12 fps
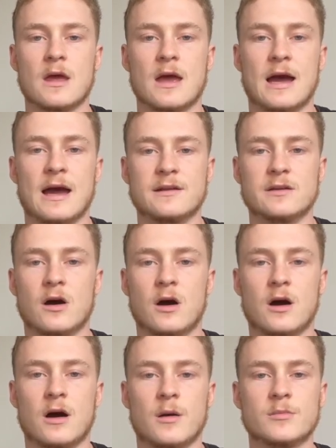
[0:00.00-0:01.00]
and
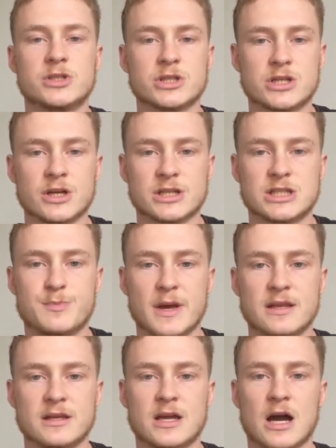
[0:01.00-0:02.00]
I'm just going to
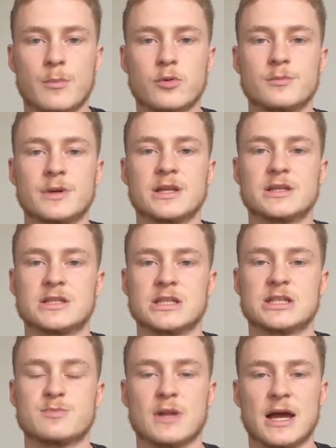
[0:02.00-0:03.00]
spend a couple minutes
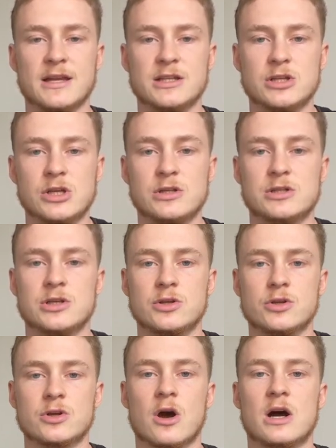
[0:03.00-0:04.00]
explaining to
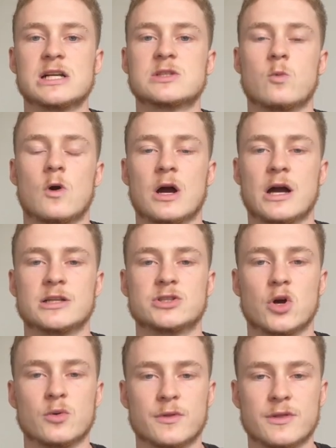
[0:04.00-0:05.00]
you guys why I
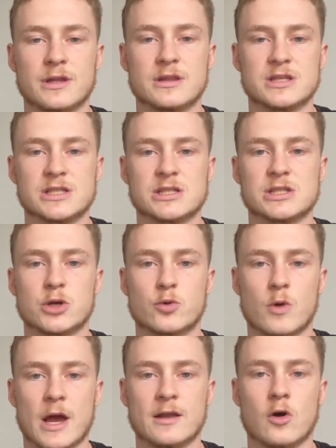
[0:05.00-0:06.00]
don't think this is a
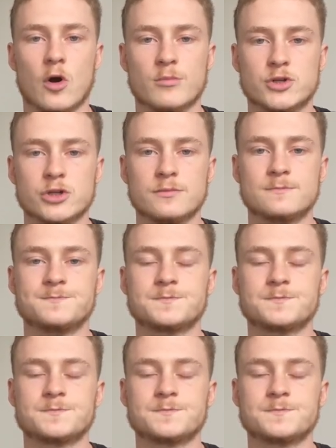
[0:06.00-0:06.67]
great option.